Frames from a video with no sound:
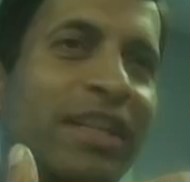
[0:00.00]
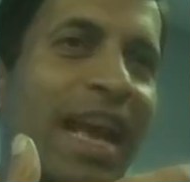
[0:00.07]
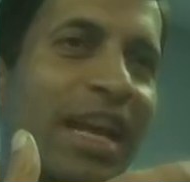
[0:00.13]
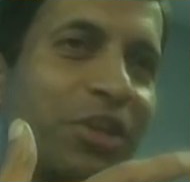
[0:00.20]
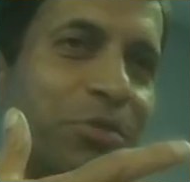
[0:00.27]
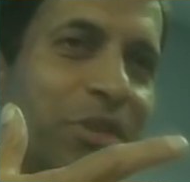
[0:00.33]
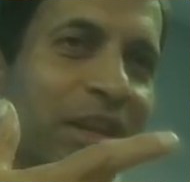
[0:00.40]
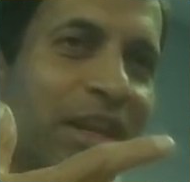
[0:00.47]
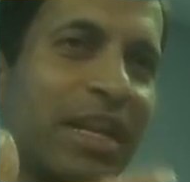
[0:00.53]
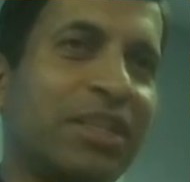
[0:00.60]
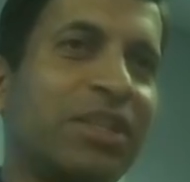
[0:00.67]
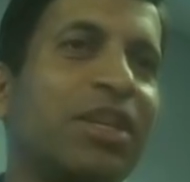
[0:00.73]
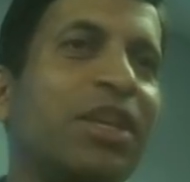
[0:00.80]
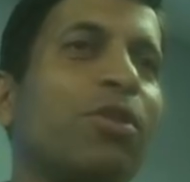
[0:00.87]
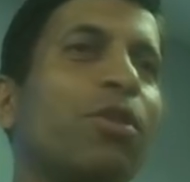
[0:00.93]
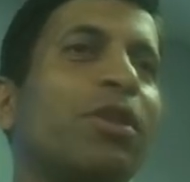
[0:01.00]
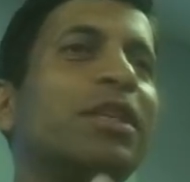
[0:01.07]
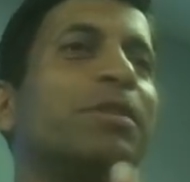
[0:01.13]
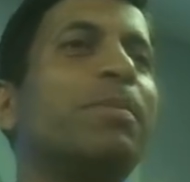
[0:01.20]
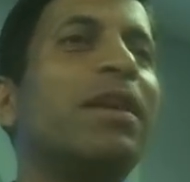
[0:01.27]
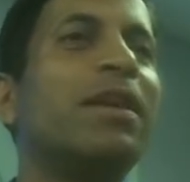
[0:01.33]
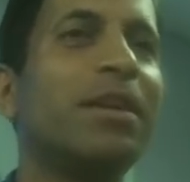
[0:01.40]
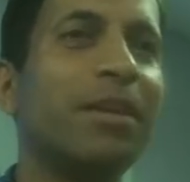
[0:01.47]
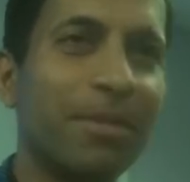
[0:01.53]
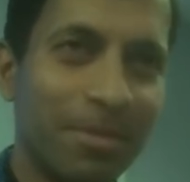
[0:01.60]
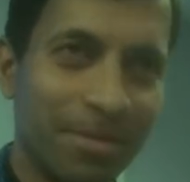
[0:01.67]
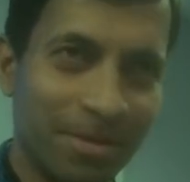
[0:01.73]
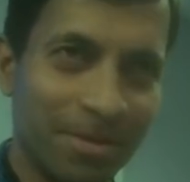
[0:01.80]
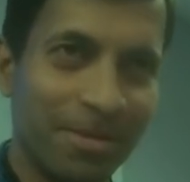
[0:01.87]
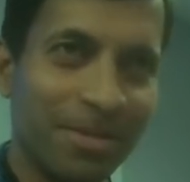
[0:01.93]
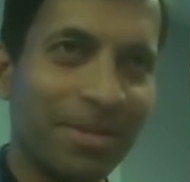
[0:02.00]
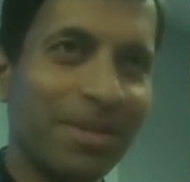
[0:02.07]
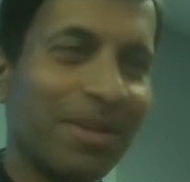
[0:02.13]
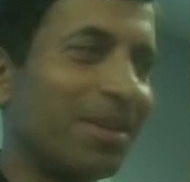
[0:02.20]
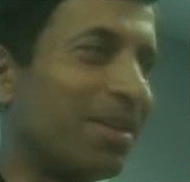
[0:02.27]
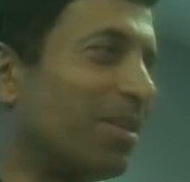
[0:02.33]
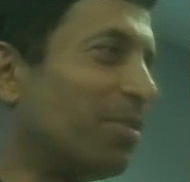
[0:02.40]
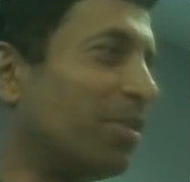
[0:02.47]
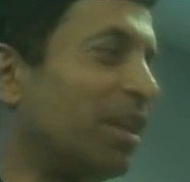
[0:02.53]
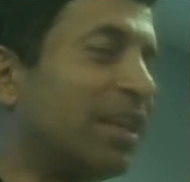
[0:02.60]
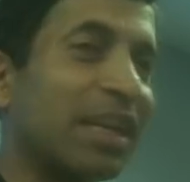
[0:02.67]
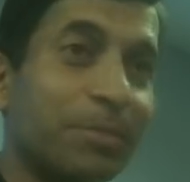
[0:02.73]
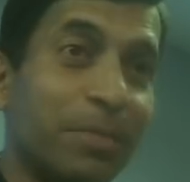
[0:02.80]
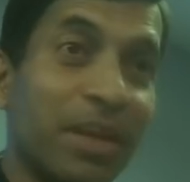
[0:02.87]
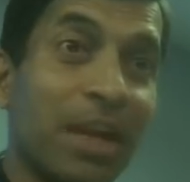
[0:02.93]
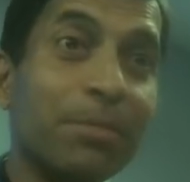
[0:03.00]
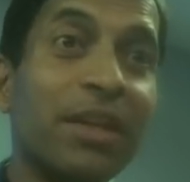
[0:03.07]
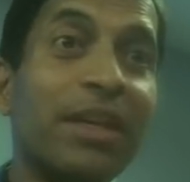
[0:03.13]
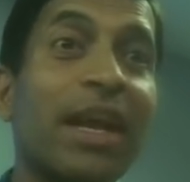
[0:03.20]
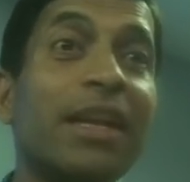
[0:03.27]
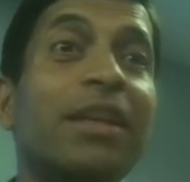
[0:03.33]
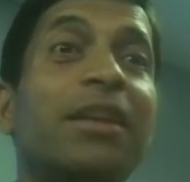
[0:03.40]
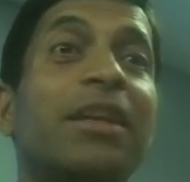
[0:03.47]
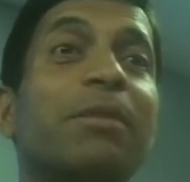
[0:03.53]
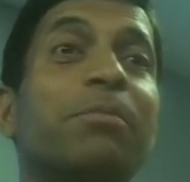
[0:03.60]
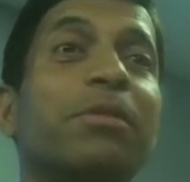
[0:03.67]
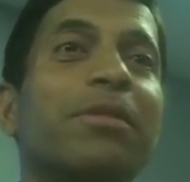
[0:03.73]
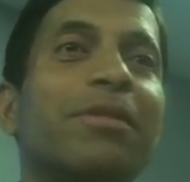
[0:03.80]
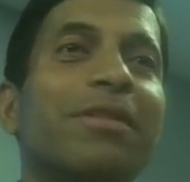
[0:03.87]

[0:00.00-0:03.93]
actually resting on his belly. It has become the dining table.